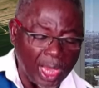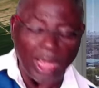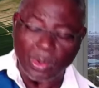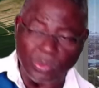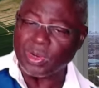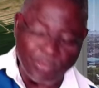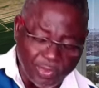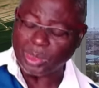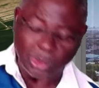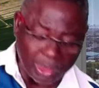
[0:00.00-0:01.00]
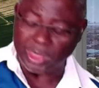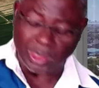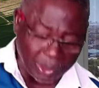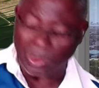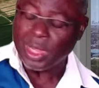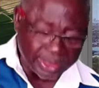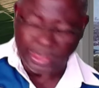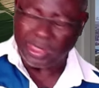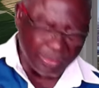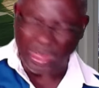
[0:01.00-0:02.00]
I call Rapha to heal you.
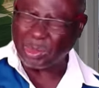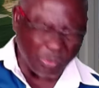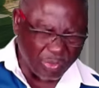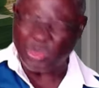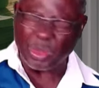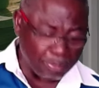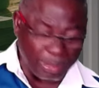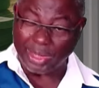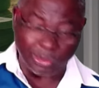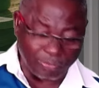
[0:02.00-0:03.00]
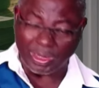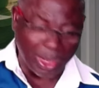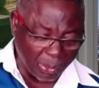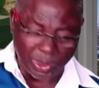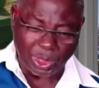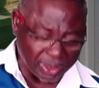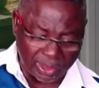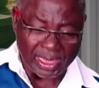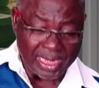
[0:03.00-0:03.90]
Deliver you from the bed of languishing.